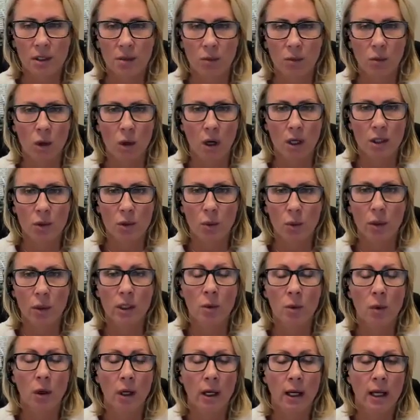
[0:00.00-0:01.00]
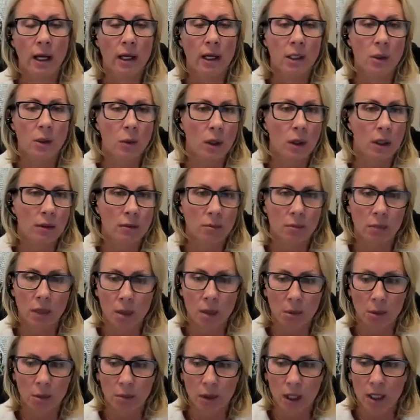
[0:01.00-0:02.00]
to watch when you want, how you want,
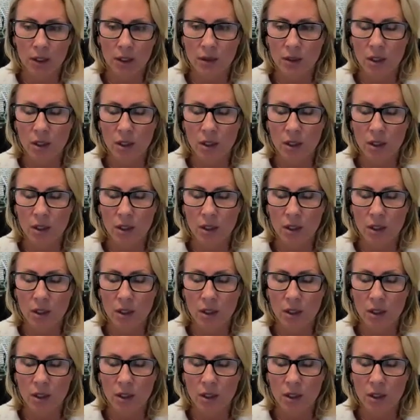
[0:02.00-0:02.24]
blah, blah, blah.